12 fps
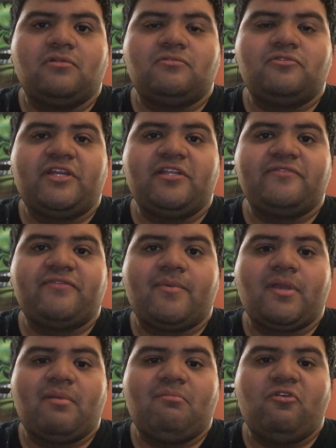Trailers for
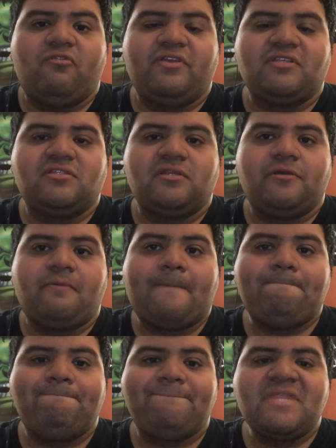upcoming movies. So
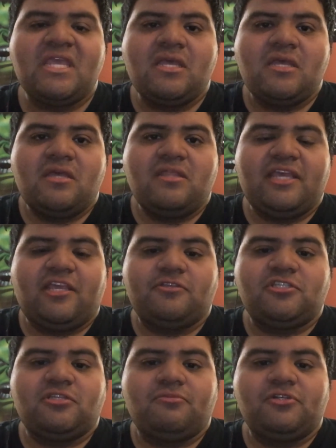thank you
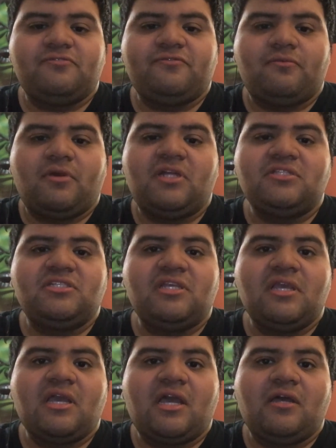so much for
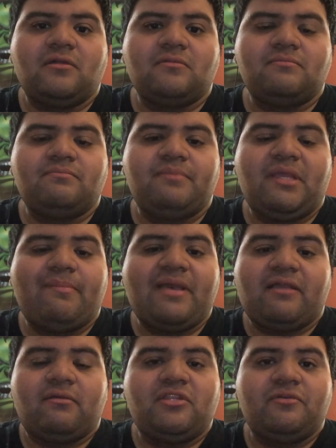watching. I'll be
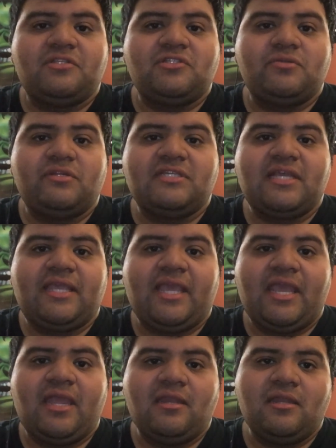back with you as soon as I
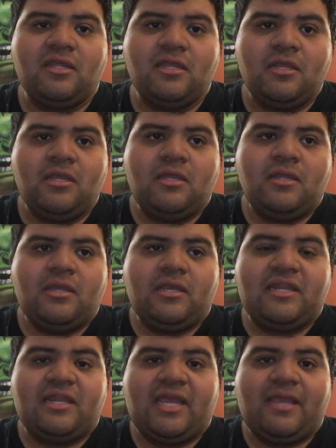can.
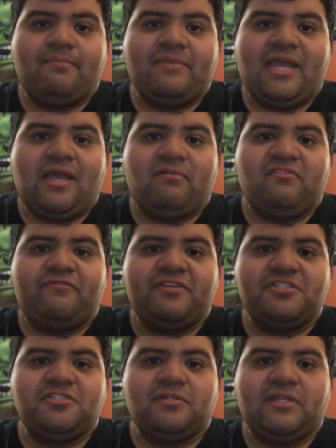And I am now
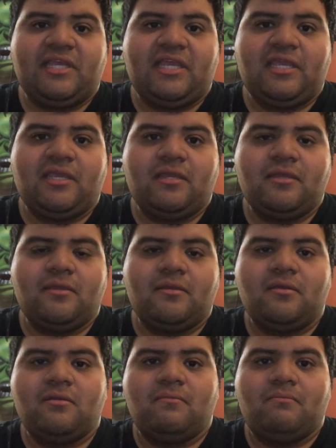officially
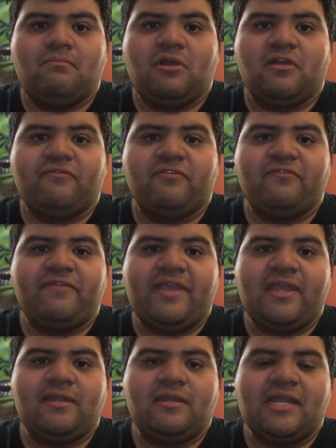Marvel
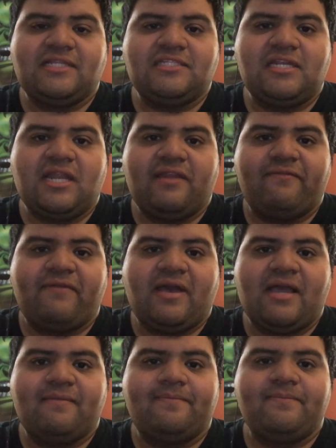Fan
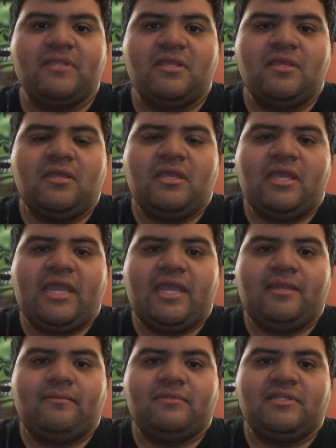1995.
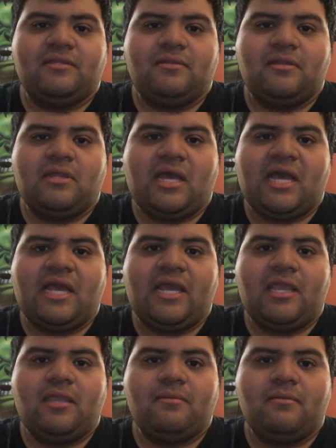And
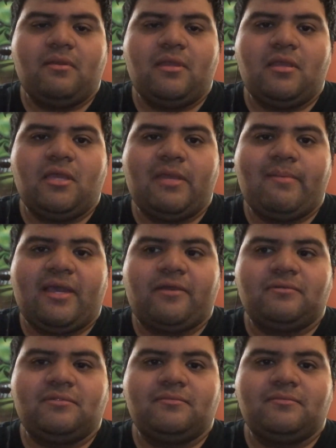I am out.